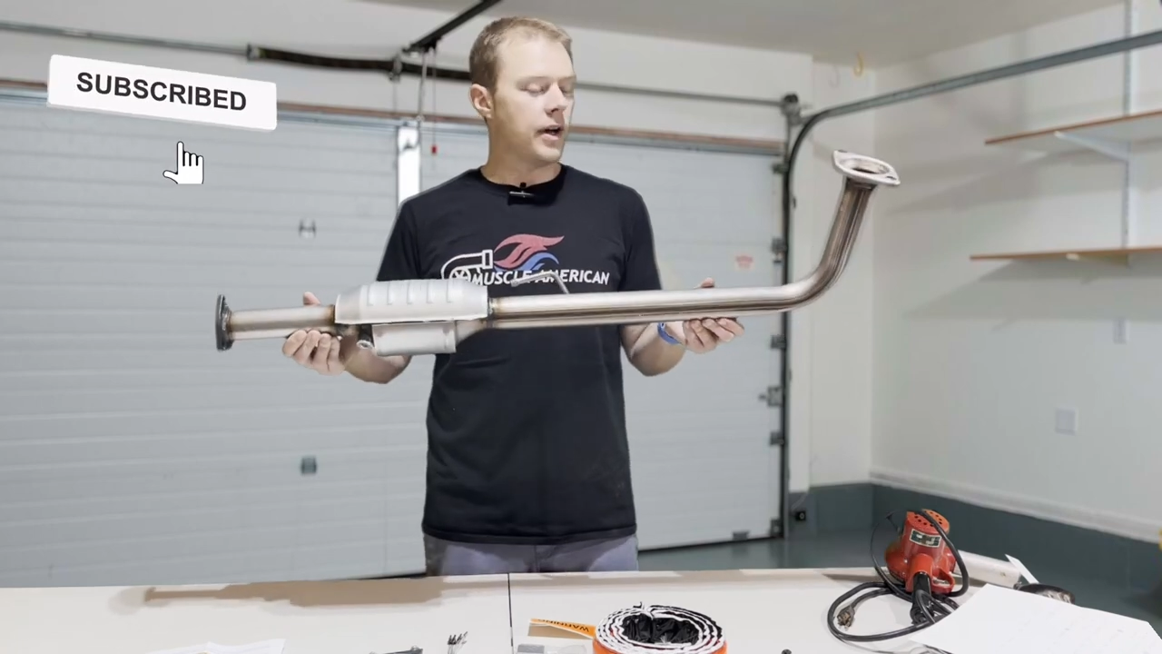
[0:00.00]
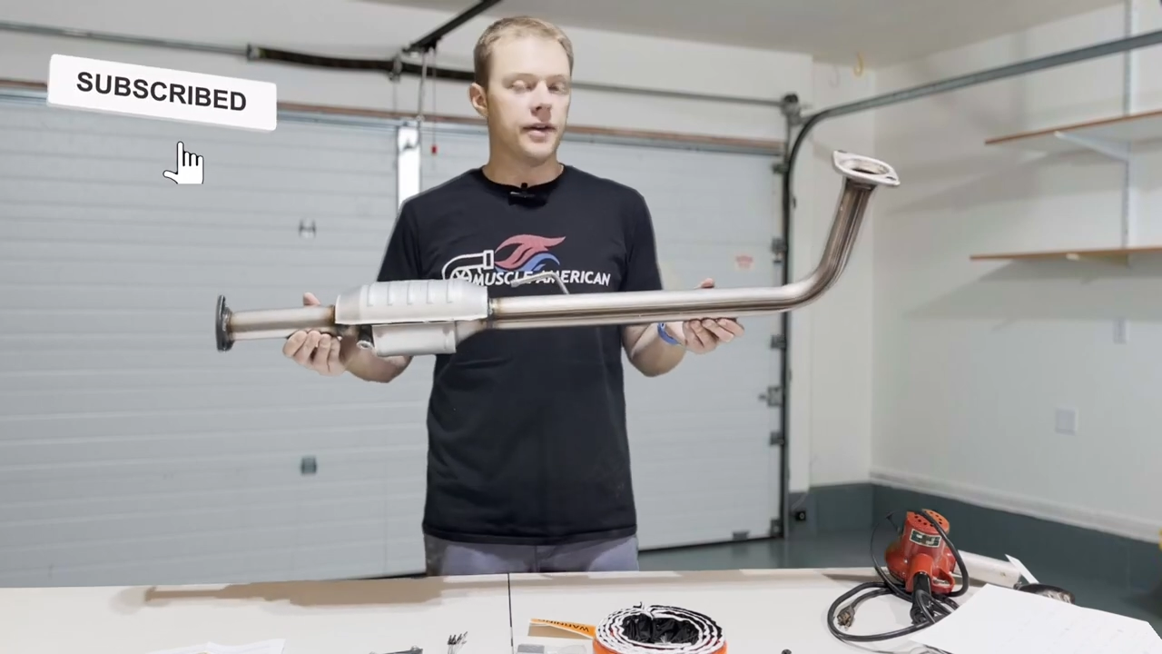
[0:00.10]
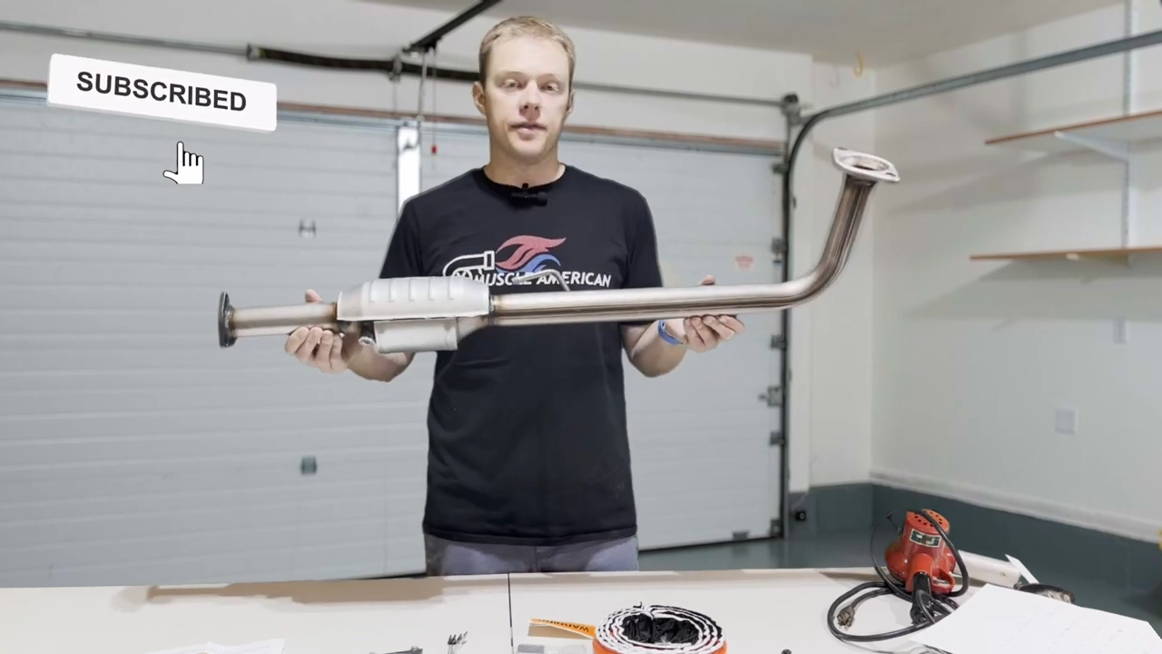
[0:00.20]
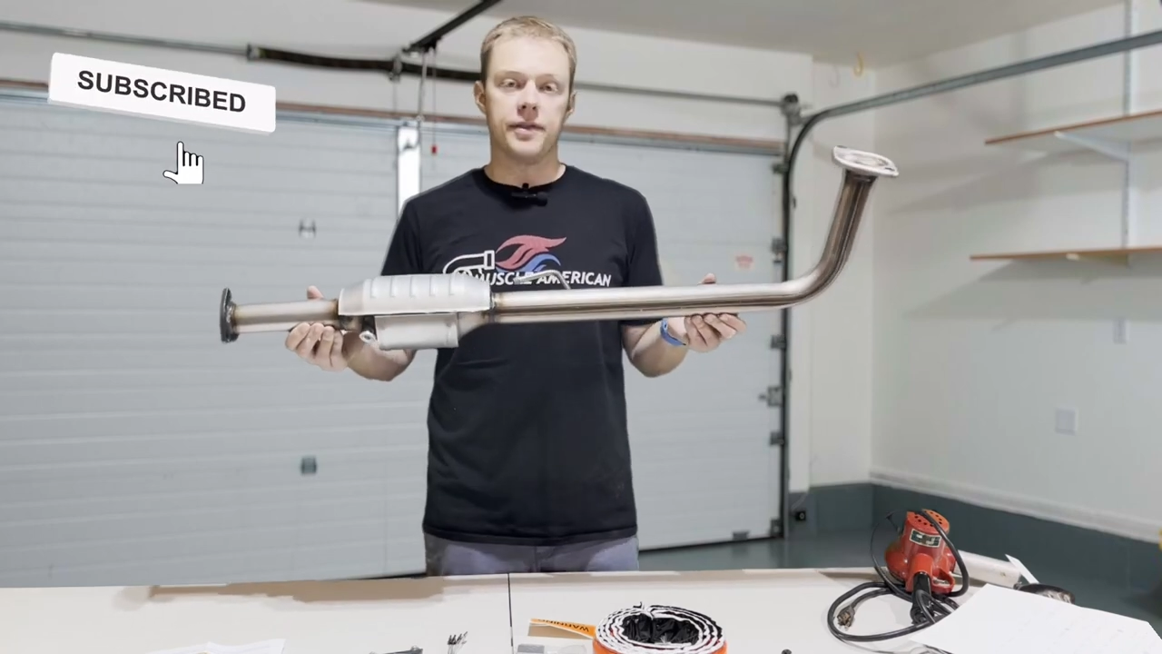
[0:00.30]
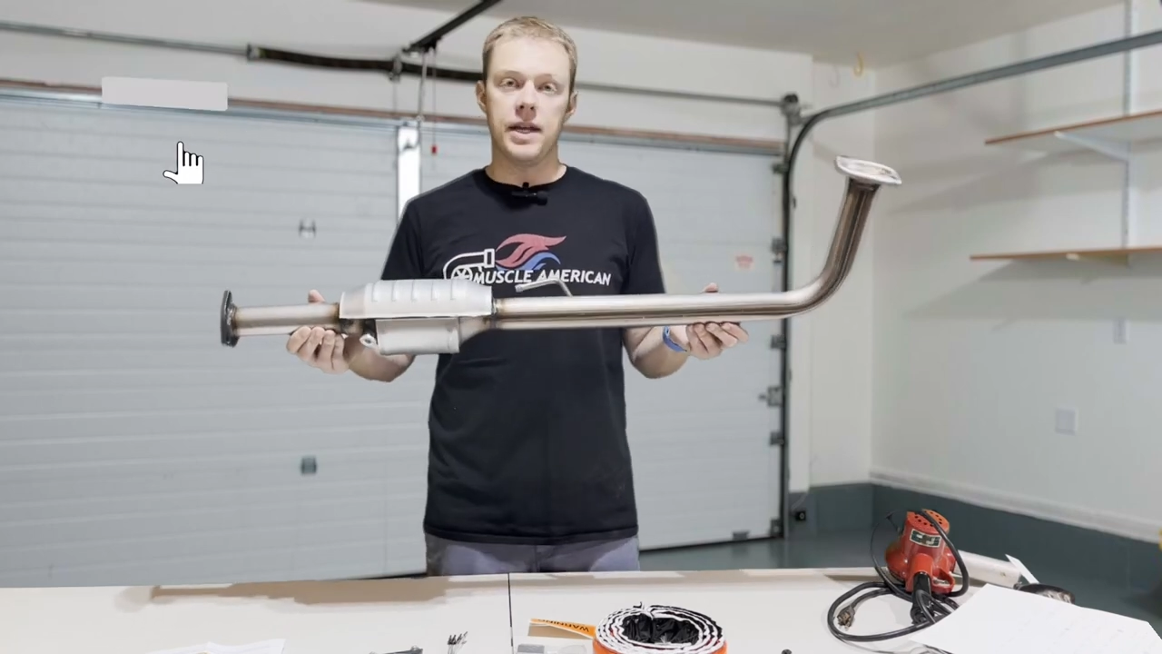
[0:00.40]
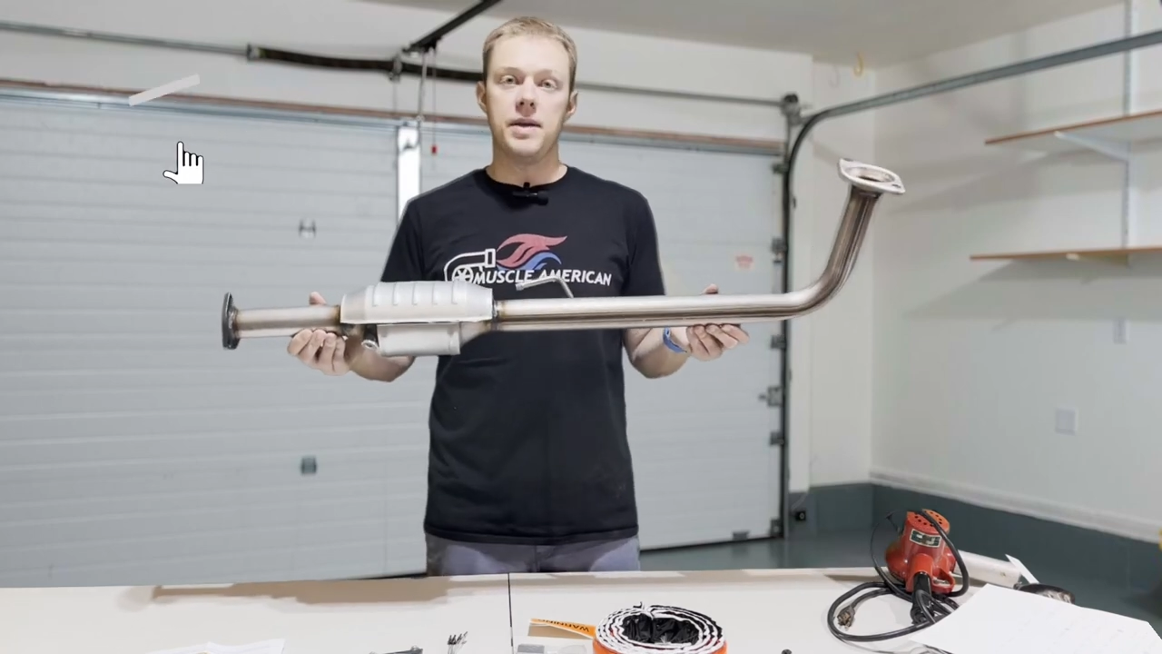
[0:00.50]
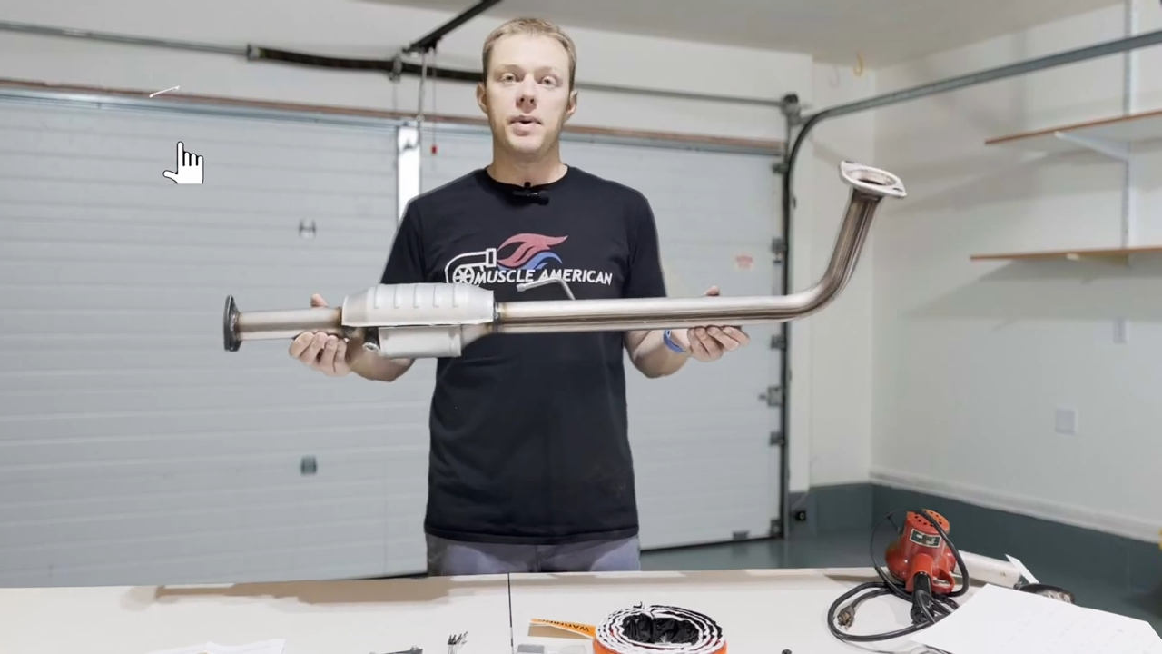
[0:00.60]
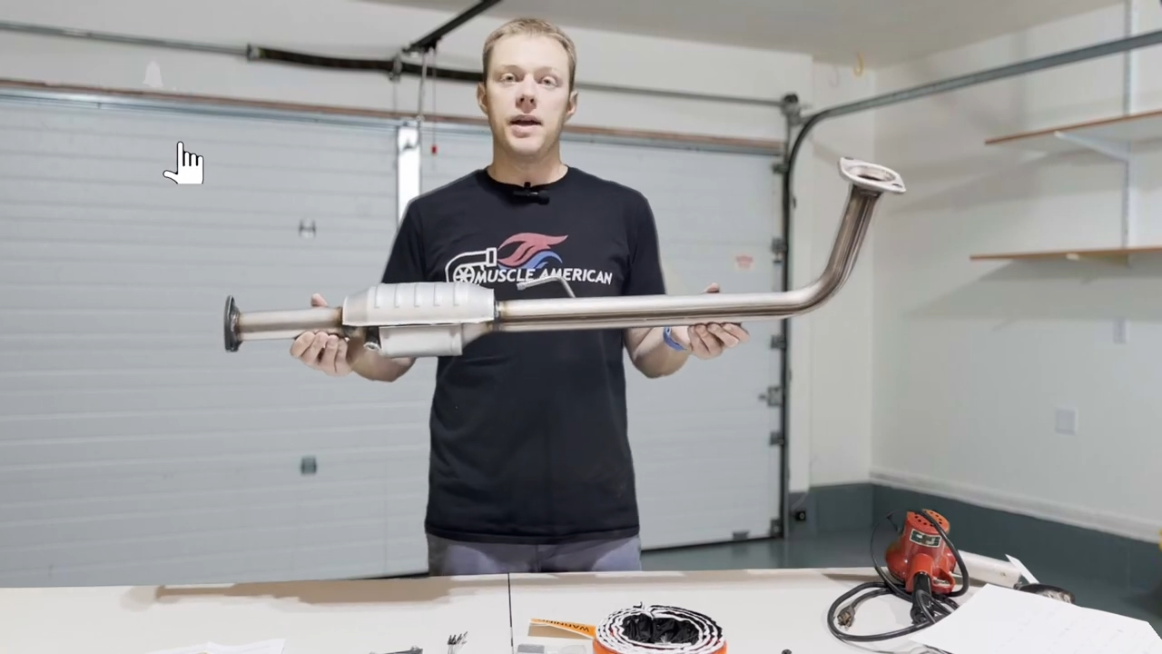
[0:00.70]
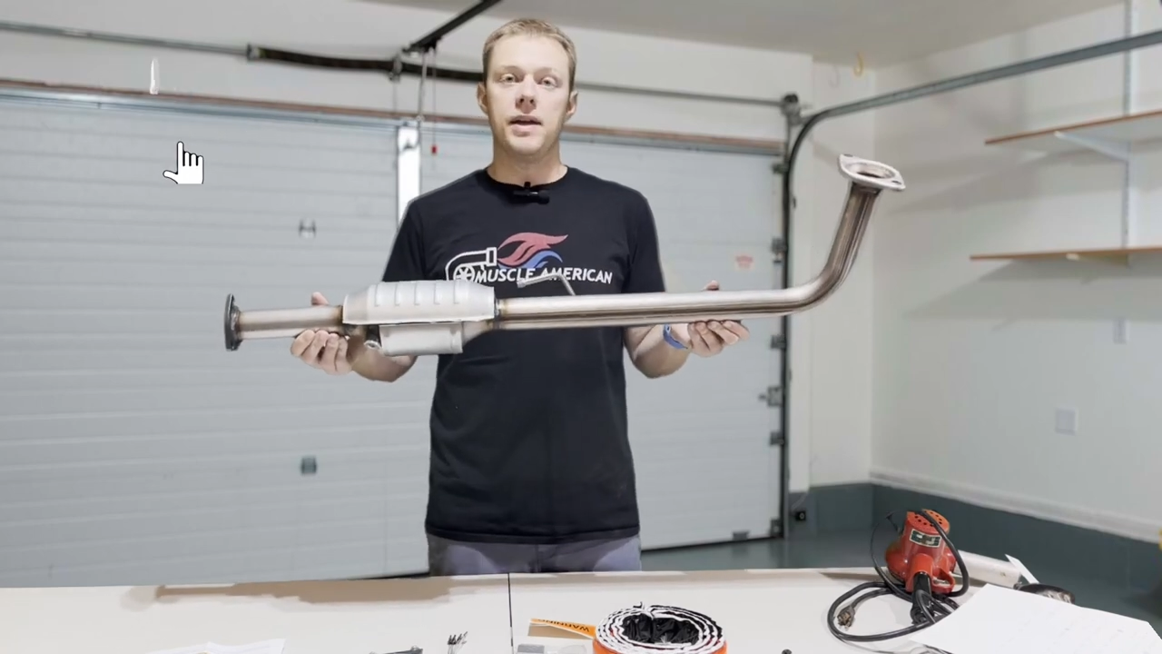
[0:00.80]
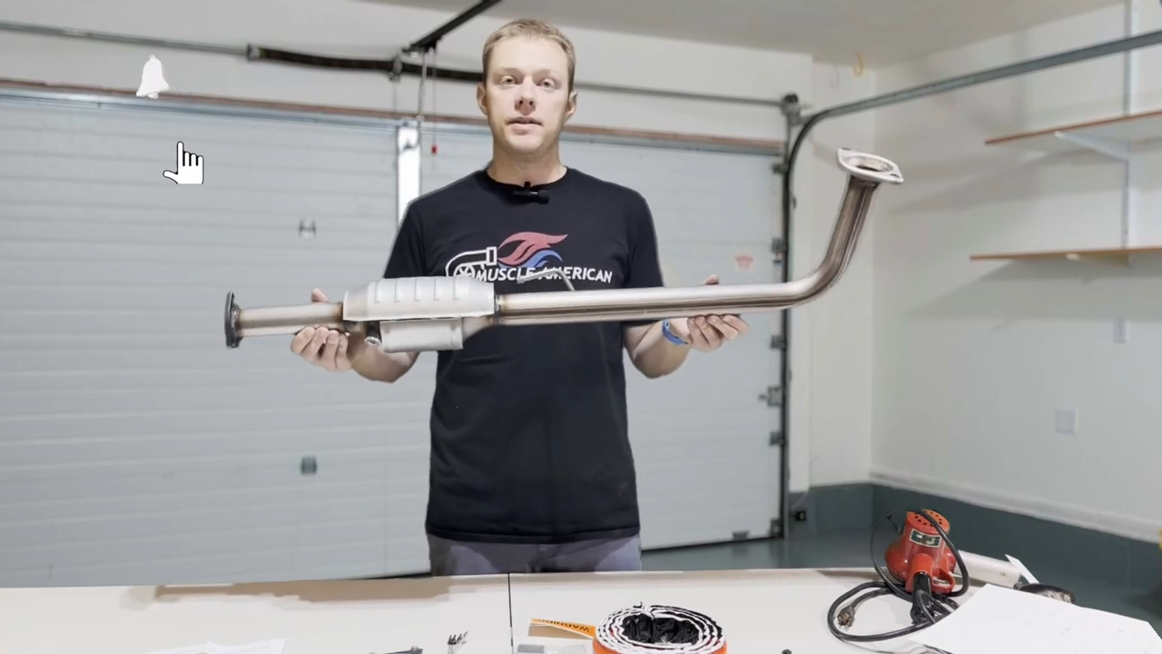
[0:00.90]
off of
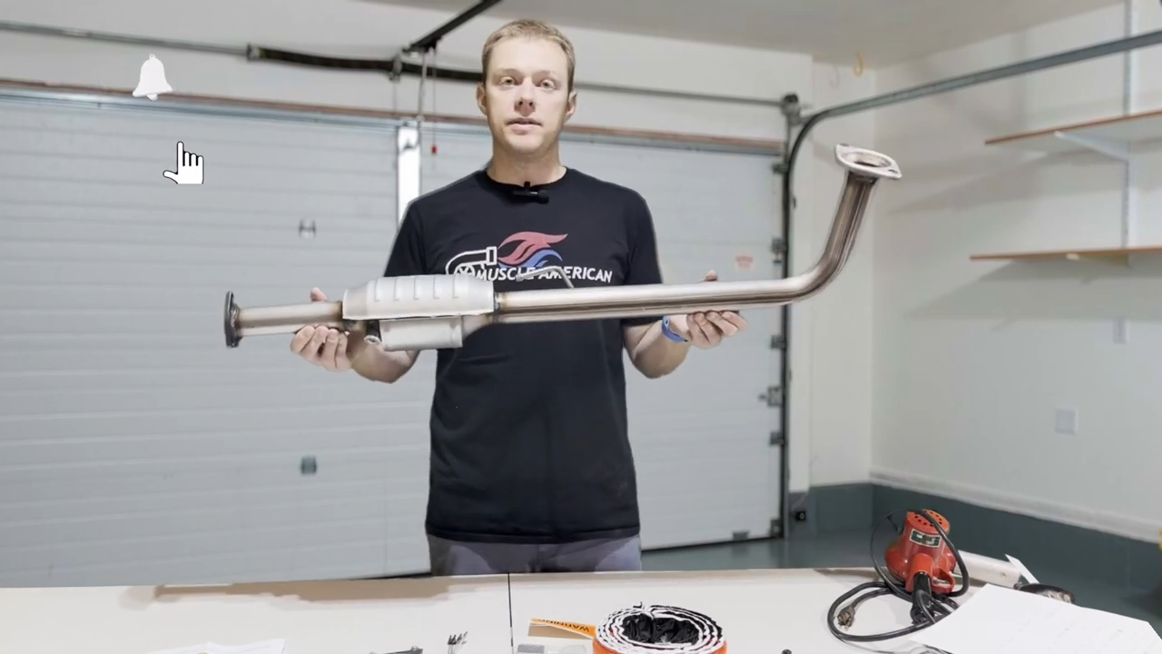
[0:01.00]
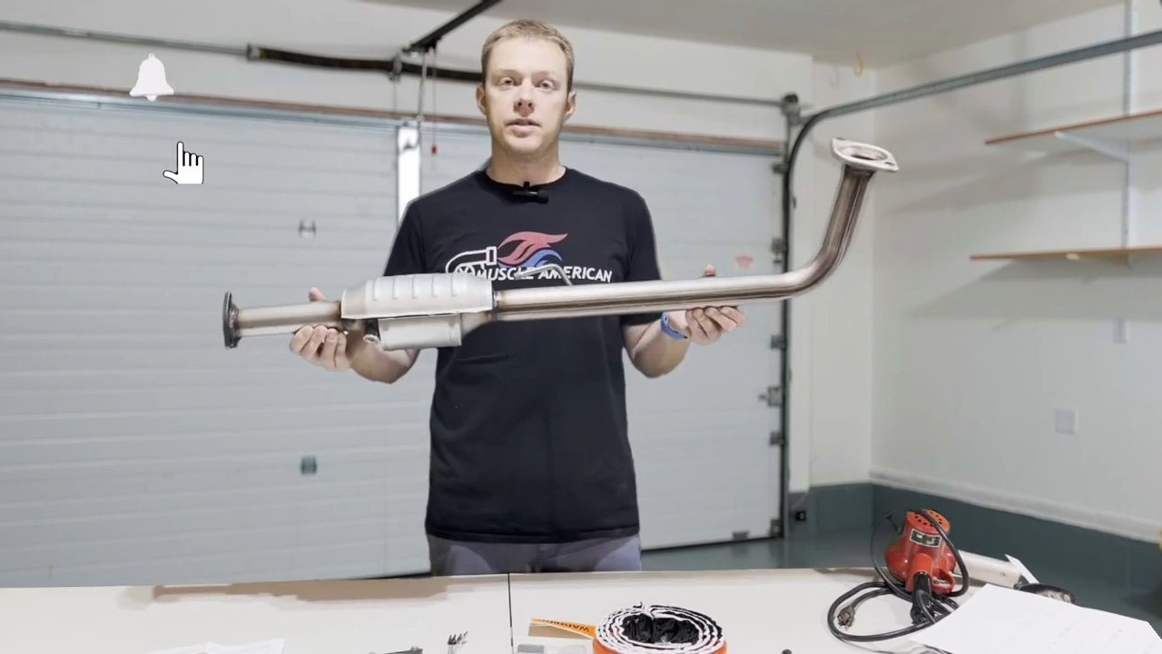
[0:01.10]
eBay.